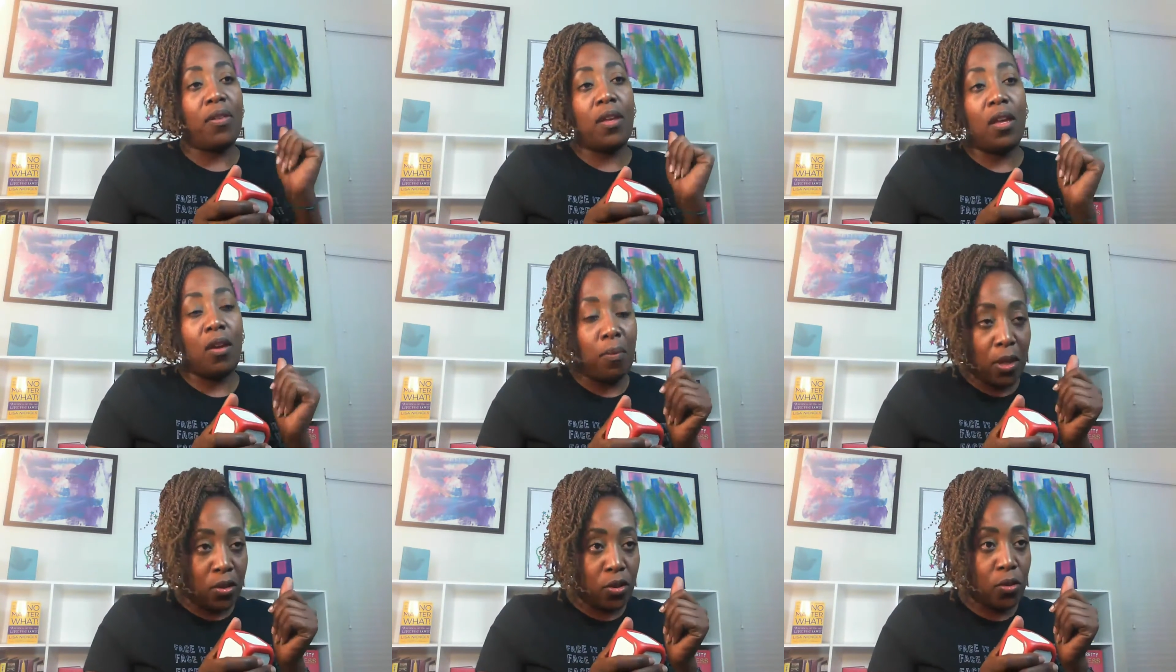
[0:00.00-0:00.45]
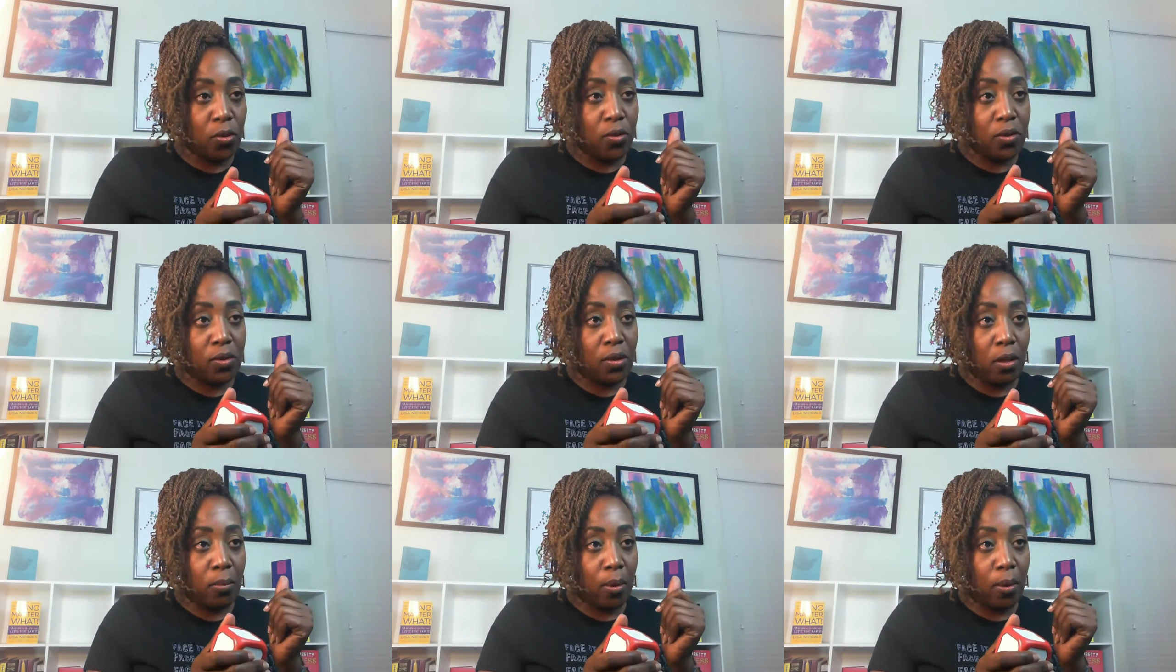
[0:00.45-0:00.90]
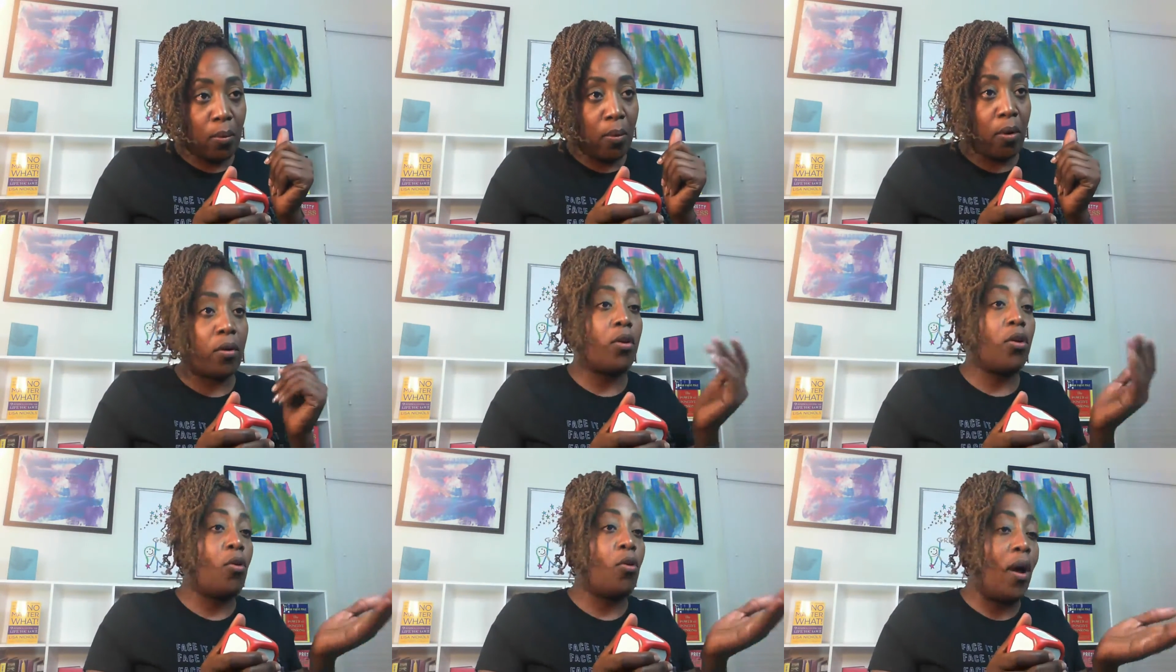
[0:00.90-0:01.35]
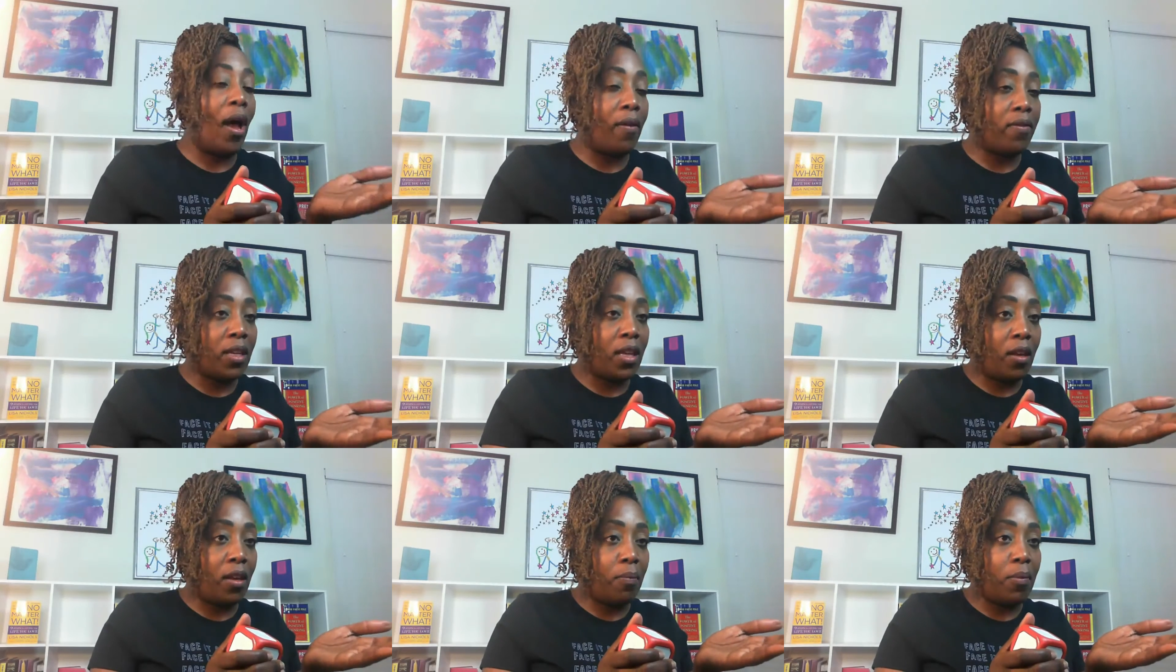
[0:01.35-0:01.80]
to give me a 2-syllable word or you'll have
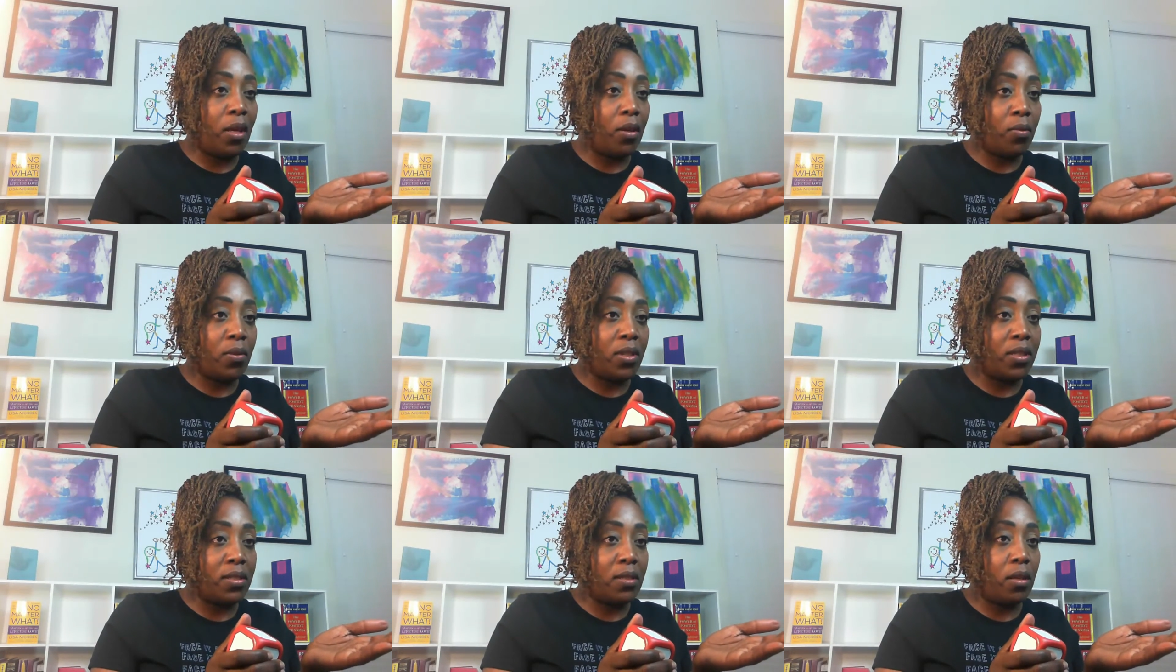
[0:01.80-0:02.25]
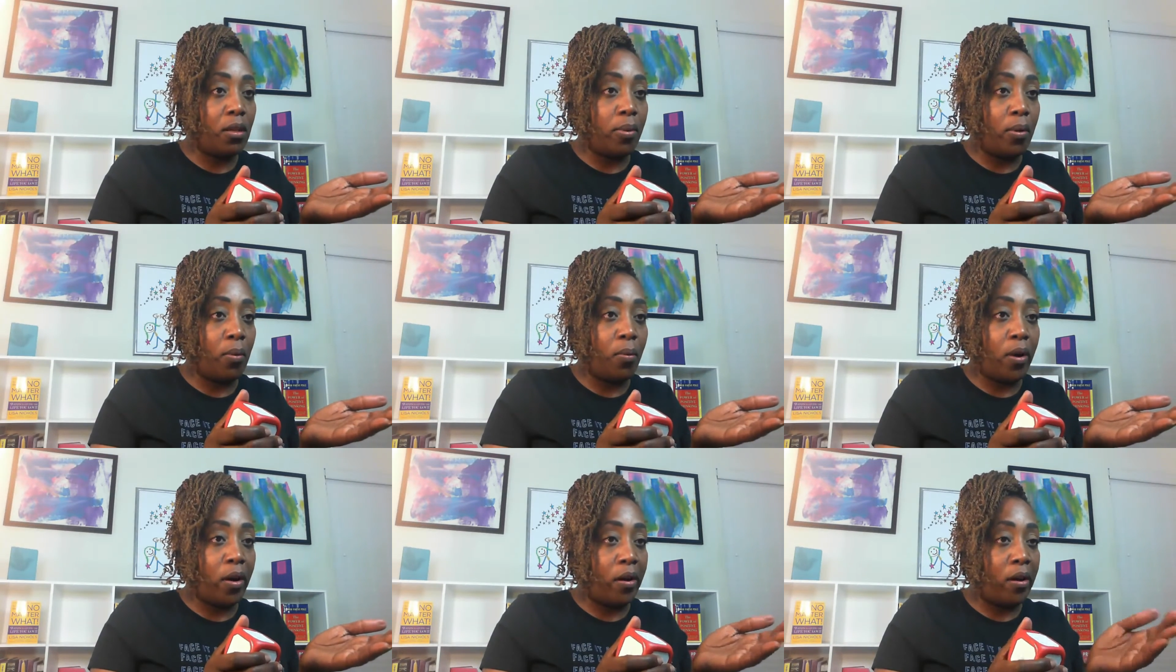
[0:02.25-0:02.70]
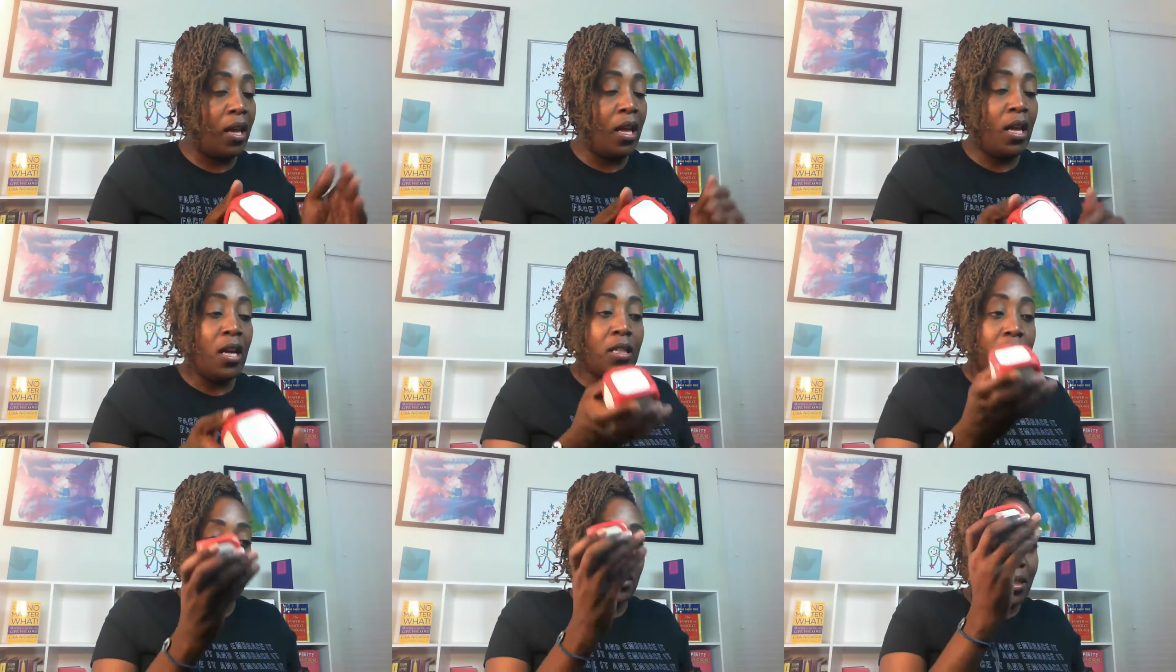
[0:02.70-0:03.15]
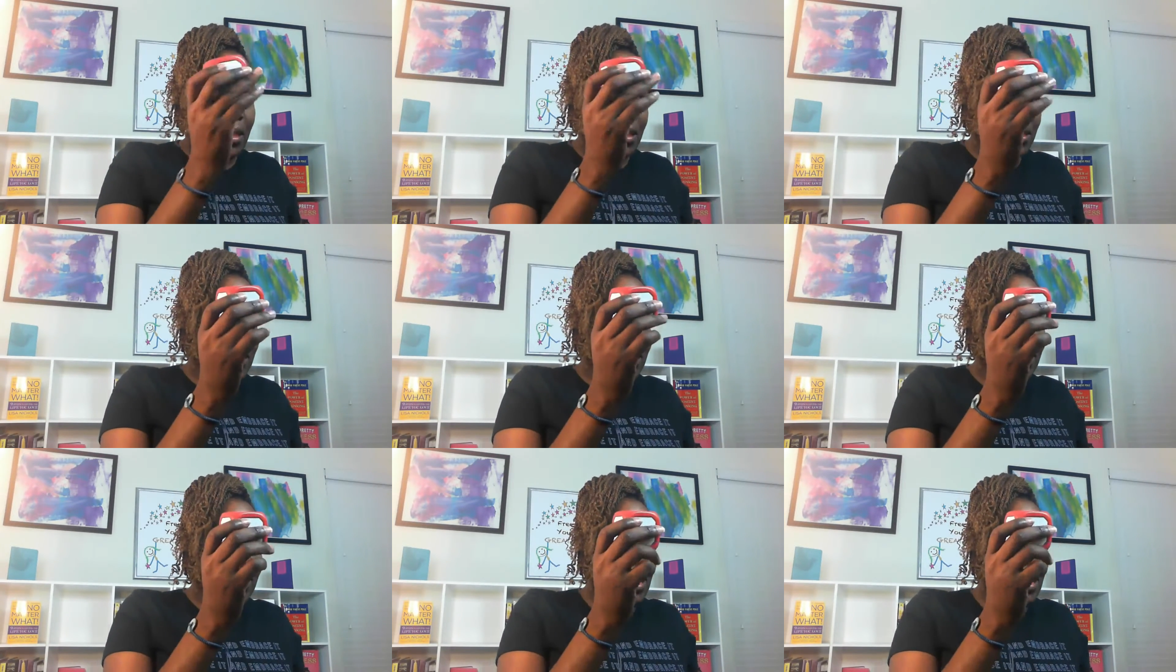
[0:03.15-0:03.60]
to give me a 3-syllable word. So
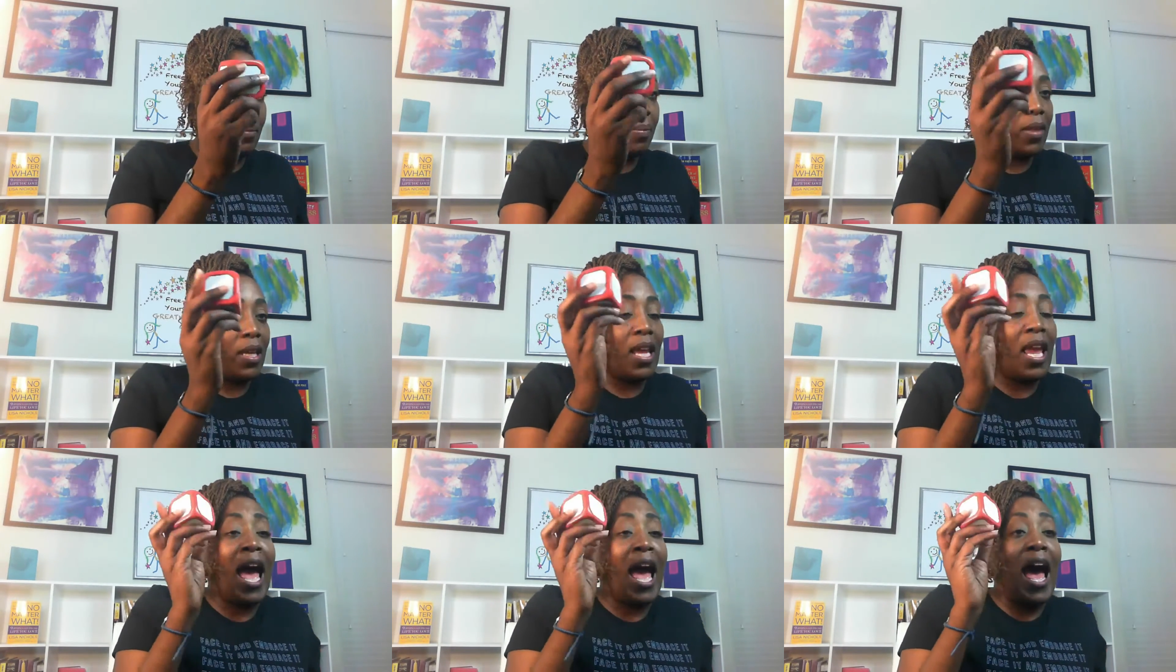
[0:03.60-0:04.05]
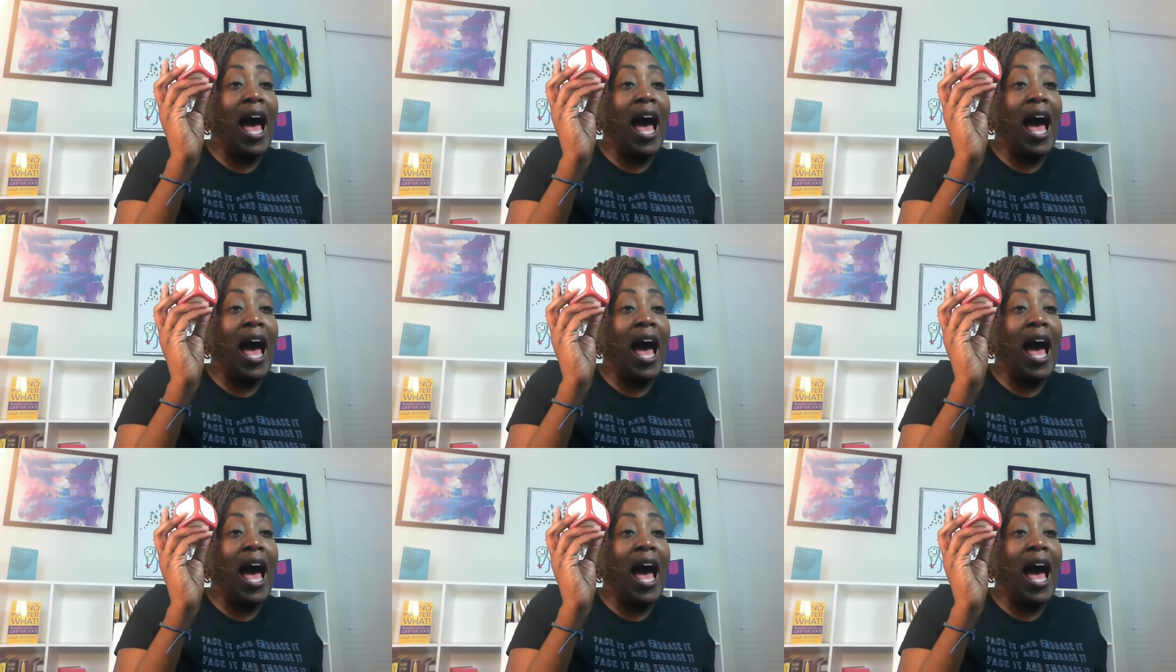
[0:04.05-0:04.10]
this is something